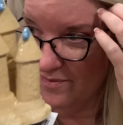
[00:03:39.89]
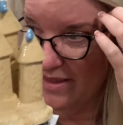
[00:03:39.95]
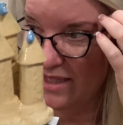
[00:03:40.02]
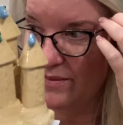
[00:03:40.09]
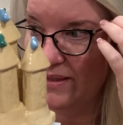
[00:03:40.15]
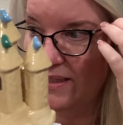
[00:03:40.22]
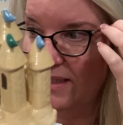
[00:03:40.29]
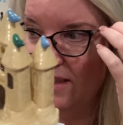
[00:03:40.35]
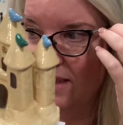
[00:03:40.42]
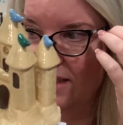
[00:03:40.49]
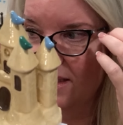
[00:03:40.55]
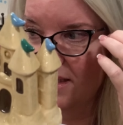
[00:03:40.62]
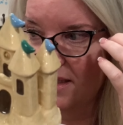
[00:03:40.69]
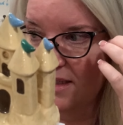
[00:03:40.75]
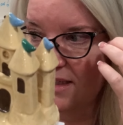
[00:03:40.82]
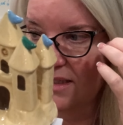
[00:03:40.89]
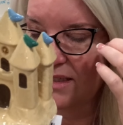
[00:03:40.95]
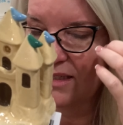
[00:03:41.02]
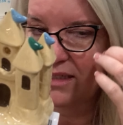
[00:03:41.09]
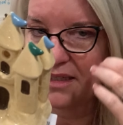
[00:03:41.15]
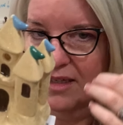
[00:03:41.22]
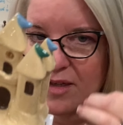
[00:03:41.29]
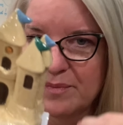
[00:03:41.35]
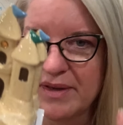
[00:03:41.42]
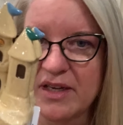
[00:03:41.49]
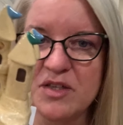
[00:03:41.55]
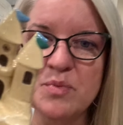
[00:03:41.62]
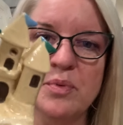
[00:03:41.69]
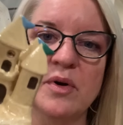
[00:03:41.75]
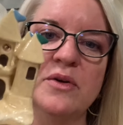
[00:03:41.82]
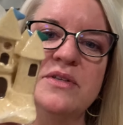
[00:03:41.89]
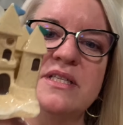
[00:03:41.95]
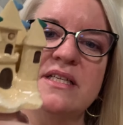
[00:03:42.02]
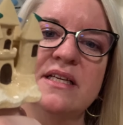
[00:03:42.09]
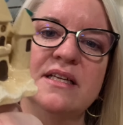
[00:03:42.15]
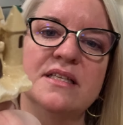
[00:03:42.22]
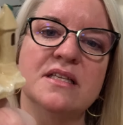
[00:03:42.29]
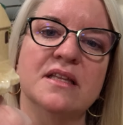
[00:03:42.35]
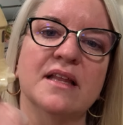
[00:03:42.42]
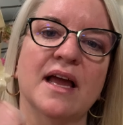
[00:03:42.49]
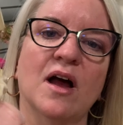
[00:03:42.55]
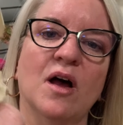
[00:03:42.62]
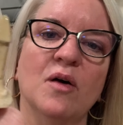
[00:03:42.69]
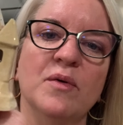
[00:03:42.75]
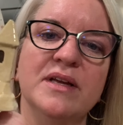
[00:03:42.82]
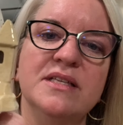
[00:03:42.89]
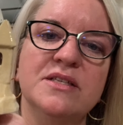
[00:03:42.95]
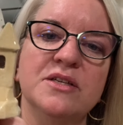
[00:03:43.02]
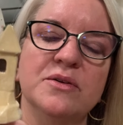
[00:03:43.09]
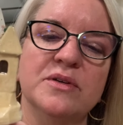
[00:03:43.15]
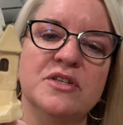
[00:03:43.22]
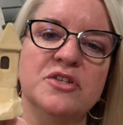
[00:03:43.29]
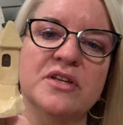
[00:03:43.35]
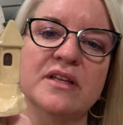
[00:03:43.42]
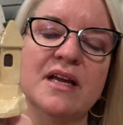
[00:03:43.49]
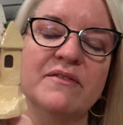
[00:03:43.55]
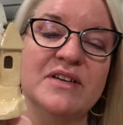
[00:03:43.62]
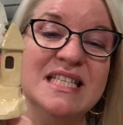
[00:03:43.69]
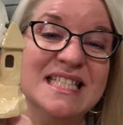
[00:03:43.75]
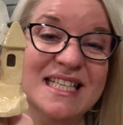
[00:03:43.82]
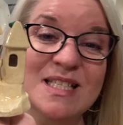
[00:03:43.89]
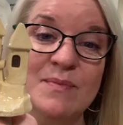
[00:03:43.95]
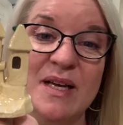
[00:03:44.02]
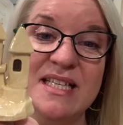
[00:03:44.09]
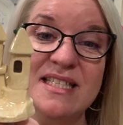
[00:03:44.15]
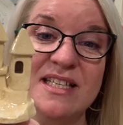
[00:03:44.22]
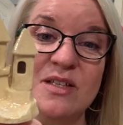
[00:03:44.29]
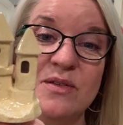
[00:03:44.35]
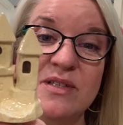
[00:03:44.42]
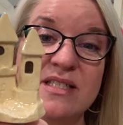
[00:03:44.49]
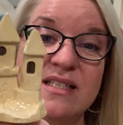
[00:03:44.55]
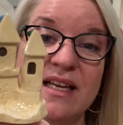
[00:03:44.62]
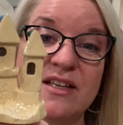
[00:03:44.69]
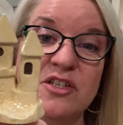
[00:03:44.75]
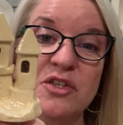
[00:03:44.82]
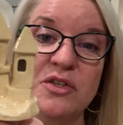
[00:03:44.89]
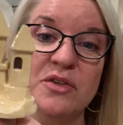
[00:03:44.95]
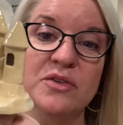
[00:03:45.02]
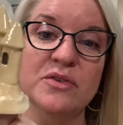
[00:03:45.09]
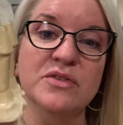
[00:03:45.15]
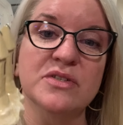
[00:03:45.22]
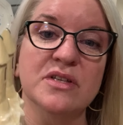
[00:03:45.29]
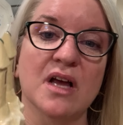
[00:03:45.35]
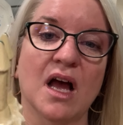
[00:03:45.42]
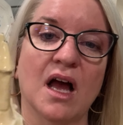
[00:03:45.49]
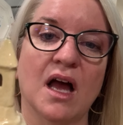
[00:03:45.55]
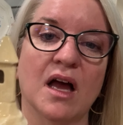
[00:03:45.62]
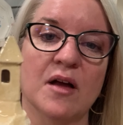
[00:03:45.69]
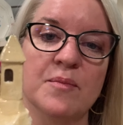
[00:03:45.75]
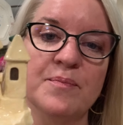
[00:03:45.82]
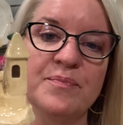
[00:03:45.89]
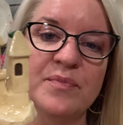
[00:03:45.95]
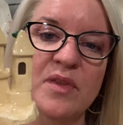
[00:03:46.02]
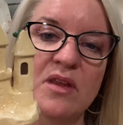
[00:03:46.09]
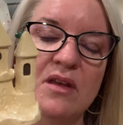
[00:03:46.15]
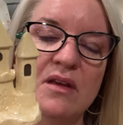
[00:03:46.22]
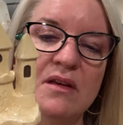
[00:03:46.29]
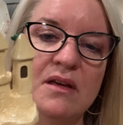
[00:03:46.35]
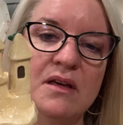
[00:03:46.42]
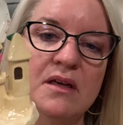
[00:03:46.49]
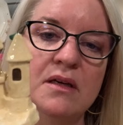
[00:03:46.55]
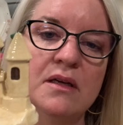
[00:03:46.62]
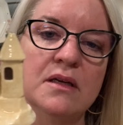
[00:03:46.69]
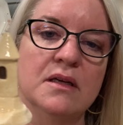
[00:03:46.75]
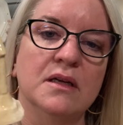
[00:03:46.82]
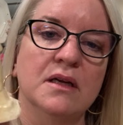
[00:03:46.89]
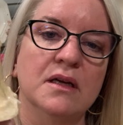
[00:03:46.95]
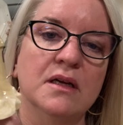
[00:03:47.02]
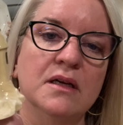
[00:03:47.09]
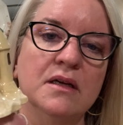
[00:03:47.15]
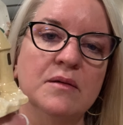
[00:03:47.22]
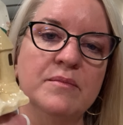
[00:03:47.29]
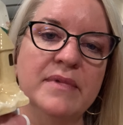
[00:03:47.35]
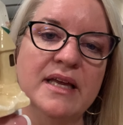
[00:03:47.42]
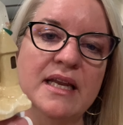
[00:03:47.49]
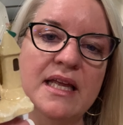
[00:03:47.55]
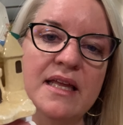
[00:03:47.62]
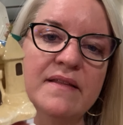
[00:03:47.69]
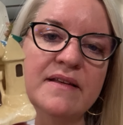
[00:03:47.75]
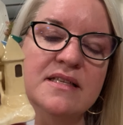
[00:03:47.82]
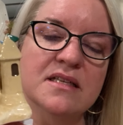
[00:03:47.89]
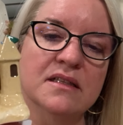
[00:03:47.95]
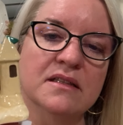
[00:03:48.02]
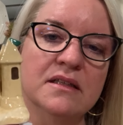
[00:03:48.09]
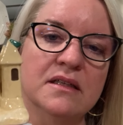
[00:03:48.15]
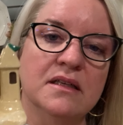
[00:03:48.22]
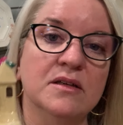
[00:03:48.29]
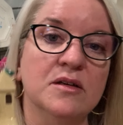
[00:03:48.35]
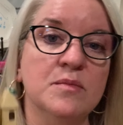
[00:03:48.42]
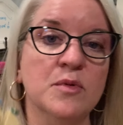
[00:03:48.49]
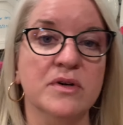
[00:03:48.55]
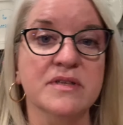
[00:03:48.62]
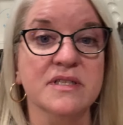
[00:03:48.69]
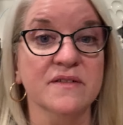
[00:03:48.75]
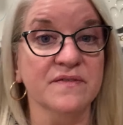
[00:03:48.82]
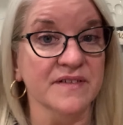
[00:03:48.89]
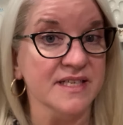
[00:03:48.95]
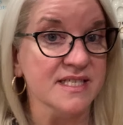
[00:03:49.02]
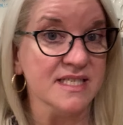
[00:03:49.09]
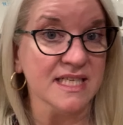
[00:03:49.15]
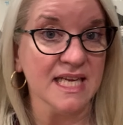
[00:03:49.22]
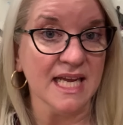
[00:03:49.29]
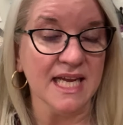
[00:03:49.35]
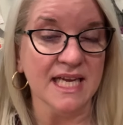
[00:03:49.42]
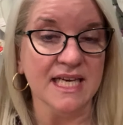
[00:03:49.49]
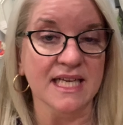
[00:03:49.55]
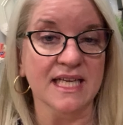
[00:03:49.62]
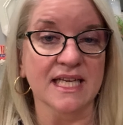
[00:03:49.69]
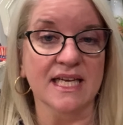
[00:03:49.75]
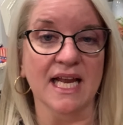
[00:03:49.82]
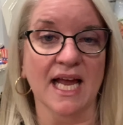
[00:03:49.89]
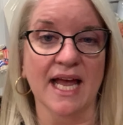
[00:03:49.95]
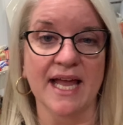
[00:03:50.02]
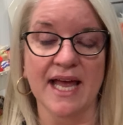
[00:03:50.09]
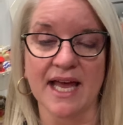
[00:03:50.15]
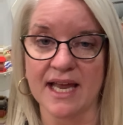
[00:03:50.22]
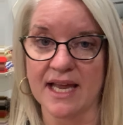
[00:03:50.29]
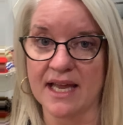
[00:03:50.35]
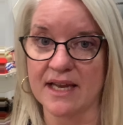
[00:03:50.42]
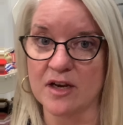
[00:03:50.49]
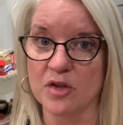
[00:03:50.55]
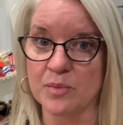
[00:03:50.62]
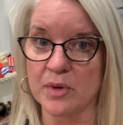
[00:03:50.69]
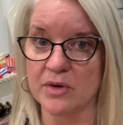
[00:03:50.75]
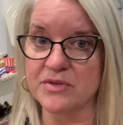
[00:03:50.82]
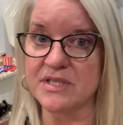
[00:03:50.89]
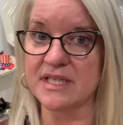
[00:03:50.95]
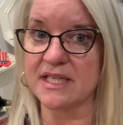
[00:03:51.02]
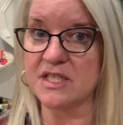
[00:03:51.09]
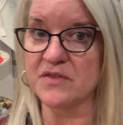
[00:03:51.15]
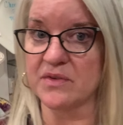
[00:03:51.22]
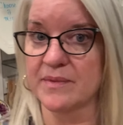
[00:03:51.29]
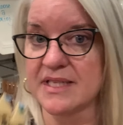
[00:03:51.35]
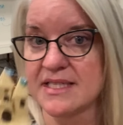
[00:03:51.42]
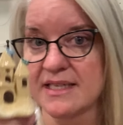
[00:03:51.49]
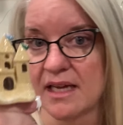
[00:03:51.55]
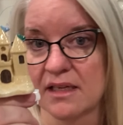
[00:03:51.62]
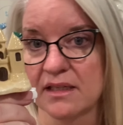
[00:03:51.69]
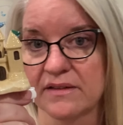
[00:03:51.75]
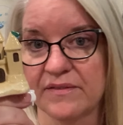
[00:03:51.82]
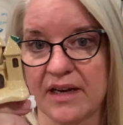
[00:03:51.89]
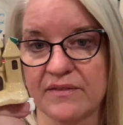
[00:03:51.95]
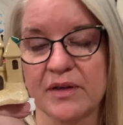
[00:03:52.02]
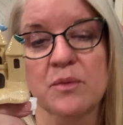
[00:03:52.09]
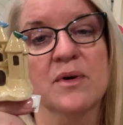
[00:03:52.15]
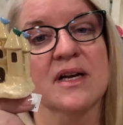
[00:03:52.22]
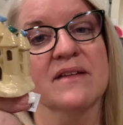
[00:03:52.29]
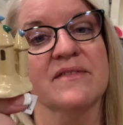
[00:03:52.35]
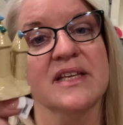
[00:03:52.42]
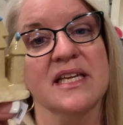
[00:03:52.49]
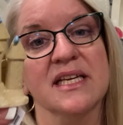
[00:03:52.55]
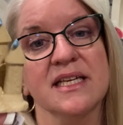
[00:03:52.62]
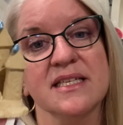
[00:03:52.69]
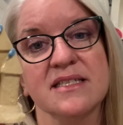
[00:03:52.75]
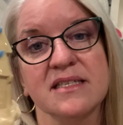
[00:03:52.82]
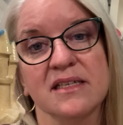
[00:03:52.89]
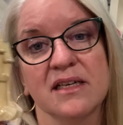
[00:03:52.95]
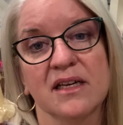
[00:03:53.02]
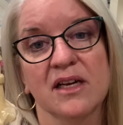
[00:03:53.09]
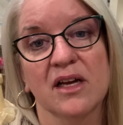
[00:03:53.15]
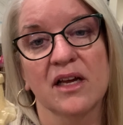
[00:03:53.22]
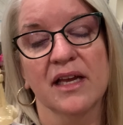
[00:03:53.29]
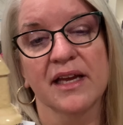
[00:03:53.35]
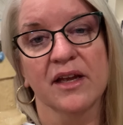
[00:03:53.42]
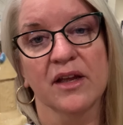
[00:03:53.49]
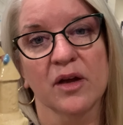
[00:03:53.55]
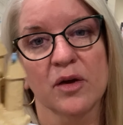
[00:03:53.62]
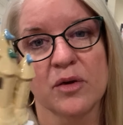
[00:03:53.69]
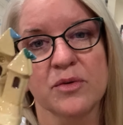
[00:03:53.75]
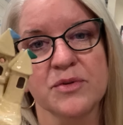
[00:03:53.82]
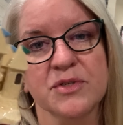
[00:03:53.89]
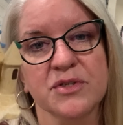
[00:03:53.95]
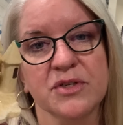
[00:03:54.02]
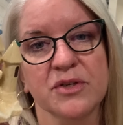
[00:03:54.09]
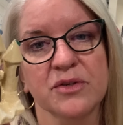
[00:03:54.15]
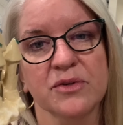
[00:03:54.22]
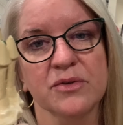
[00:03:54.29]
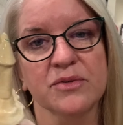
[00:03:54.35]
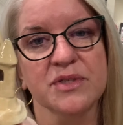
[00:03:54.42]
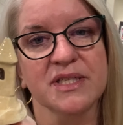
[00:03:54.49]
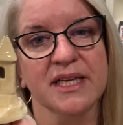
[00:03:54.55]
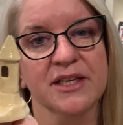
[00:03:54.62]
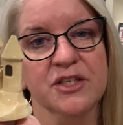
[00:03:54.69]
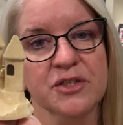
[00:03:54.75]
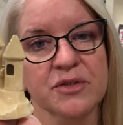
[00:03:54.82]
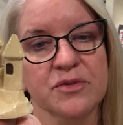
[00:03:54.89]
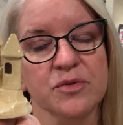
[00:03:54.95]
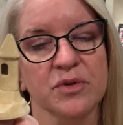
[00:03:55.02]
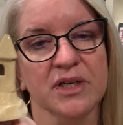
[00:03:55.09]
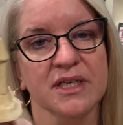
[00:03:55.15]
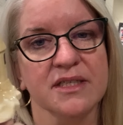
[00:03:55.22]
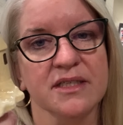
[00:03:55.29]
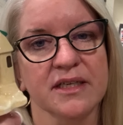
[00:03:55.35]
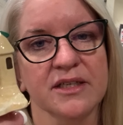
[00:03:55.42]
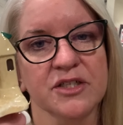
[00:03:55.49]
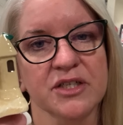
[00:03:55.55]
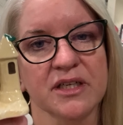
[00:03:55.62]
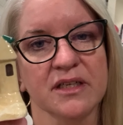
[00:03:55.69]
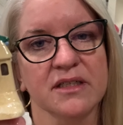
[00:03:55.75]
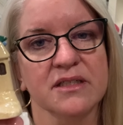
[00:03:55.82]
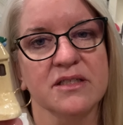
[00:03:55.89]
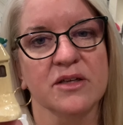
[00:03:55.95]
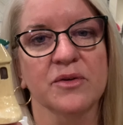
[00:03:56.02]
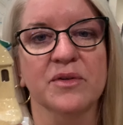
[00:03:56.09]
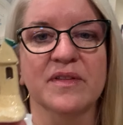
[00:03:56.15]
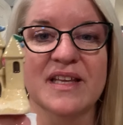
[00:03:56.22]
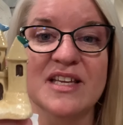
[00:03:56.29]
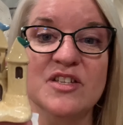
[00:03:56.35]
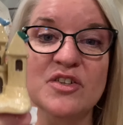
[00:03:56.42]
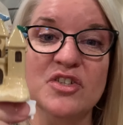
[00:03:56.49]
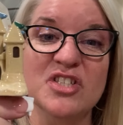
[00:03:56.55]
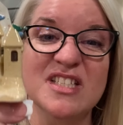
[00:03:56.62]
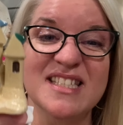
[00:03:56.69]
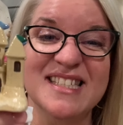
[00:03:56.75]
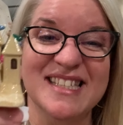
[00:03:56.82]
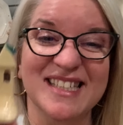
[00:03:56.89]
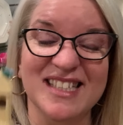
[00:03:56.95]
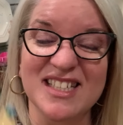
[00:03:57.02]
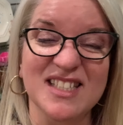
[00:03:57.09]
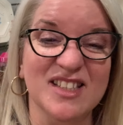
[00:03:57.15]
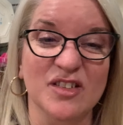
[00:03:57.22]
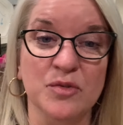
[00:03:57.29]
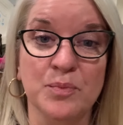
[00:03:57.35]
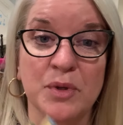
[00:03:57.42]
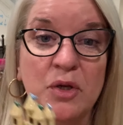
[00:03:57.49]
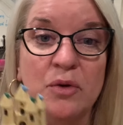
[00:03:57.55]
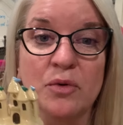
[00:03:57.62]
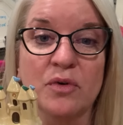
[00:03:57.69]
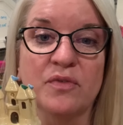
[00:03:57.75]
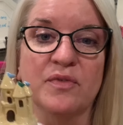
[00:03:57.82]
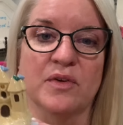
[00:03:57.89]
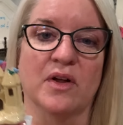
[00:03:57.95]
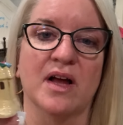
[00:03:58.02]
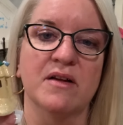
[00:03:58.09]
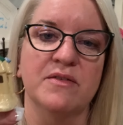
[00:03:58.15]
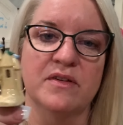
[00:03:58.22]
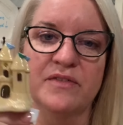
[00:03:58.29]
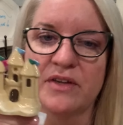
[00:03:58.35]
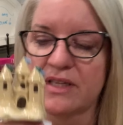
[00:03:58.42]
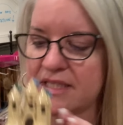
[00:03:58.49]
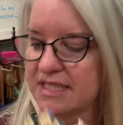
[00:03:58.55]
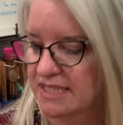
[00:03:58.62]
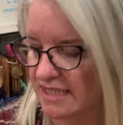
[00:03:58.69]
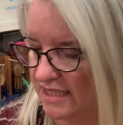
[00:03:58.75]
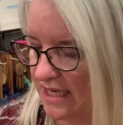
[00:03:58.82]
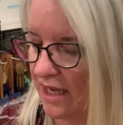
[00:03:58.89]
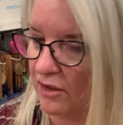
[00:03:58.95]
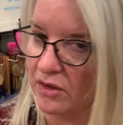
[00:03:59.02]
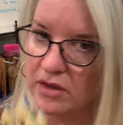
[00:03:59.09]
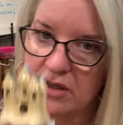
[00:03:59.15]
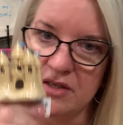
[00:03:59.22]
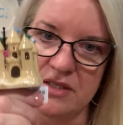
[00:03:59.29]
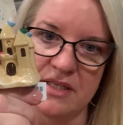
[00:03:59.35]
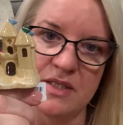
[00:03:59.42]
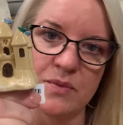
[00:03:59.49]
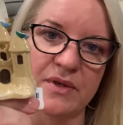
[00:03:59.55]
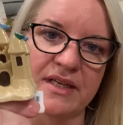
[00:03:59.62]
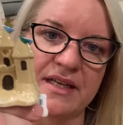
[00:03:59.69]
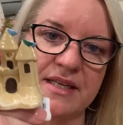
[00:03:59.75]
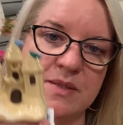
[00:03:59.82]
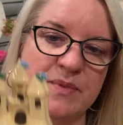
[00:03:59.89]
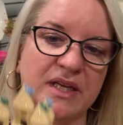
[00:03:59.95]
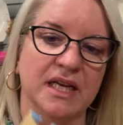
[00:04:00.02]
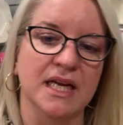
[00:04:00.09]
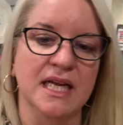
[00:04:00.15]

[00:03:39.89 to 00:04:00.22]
maybe because proceeds, they always do, a every six months they do a St. Jude's um, mini that's a little more sophisticated and proceeds from the sale of every one of these, it goes to St. Jude's organization. So these are just, they're beautiful. I don't know if you can see how large this one is, but